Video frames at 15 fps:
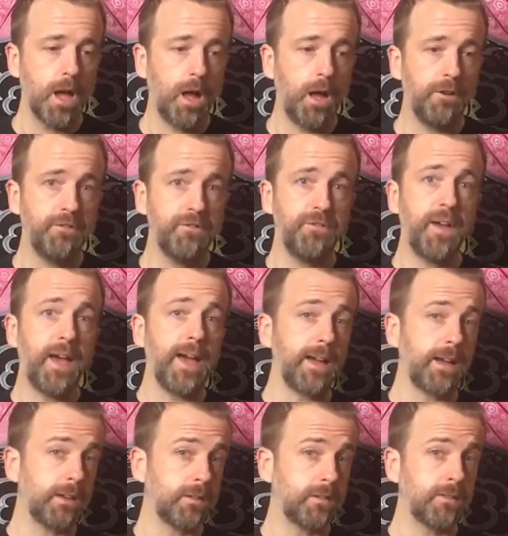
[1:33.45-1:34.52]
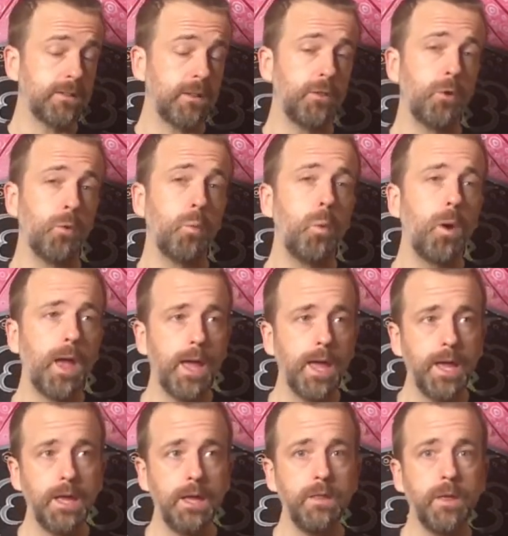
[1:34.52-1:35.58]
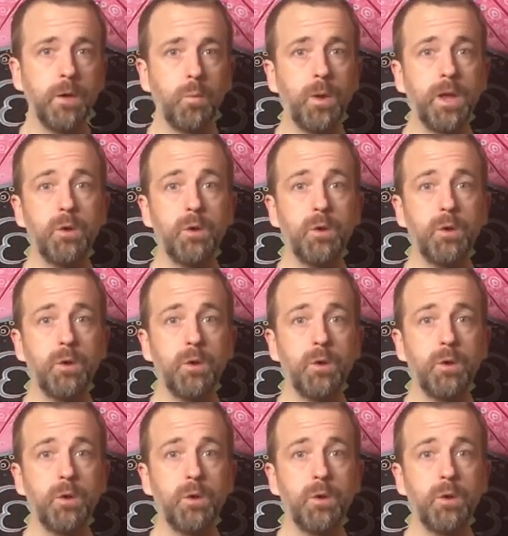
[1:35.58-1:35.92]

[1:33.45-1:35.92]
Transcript: affects the way that we